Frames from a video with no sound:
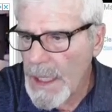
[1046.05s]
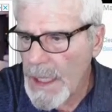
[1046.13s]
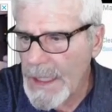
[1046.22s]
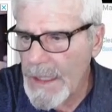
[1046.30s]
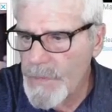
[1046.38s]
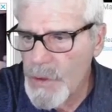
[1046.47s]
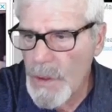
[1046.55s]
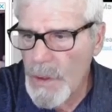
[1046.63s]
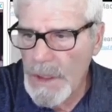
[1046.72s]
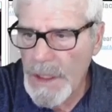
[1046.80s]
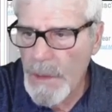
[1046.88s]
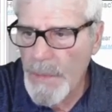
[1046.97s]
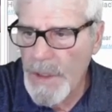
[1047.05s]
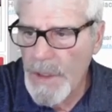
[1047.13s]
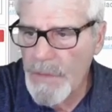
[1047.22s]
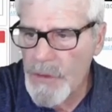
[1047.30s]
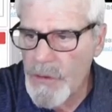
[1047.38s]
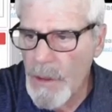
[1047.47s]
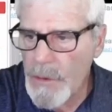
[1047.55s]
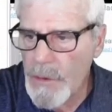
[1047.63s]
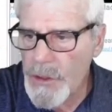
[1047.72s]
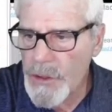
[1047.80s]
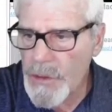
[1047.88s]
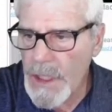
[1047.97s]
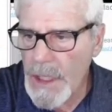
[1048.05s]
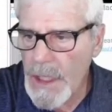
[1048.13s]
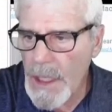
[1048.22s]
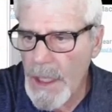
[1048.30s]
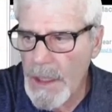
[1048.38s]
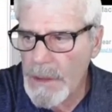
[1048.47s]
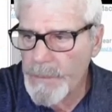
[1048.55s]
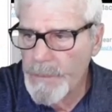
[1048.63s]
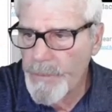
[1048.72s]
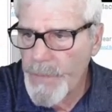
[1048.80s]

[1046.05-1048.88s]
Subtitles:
It gives you a little bit of a troubleshooting guide.